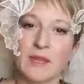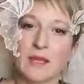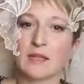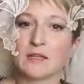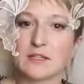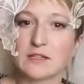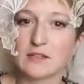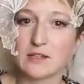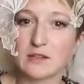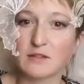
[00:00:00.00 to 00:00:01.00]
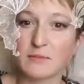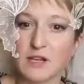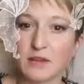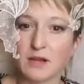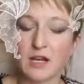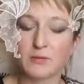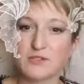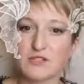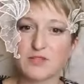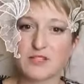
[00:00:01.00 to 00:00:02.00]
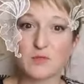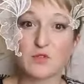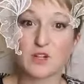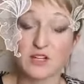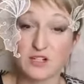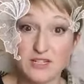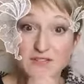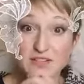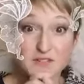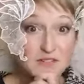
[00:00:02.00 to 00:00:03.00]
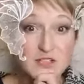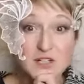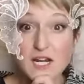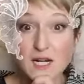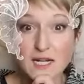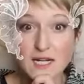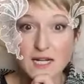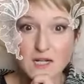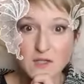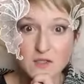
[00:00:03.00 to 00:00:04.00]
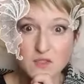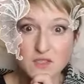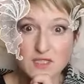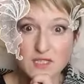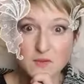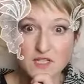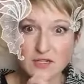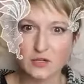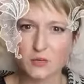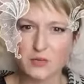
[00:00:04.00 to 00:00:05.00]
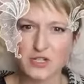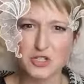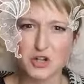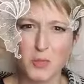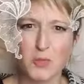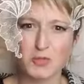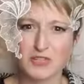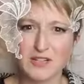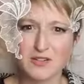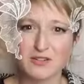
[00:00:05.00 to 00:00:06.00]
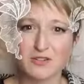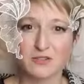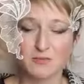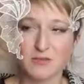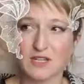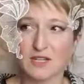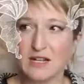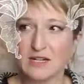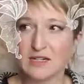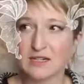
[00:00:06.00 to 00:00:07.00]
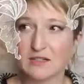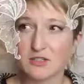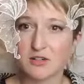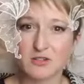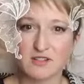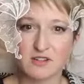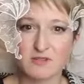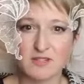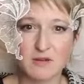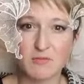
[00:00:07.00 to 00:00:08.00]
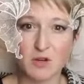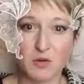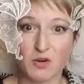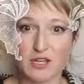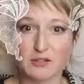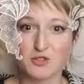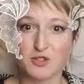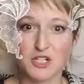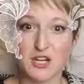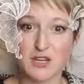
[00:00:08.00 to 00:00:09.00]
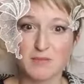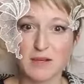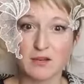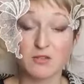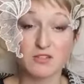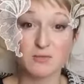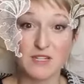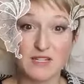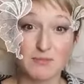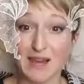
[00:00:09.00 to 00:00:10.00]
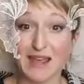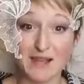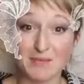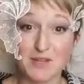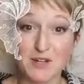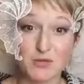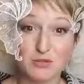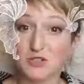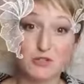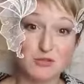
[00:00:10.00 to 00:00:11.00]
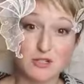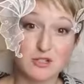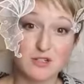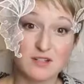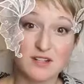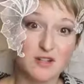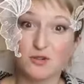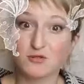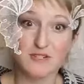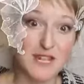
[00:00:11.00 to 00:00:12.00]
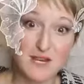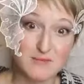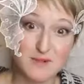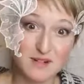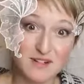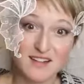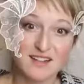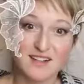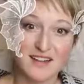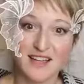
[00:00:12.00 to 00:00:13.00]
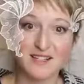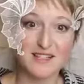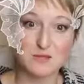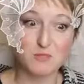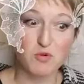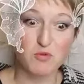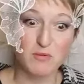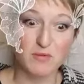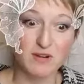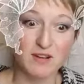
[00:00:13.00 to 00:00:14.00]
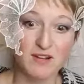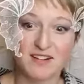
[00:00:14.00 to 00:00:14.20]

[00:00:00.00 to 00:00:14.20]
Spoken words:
and that something like that happened to me this morning, and just having to figure out how to deal with it and not be shook up all day long, not to be in toxic resentment or guilt or shame, and not to be in blame or delusion or resentment against this poor woman.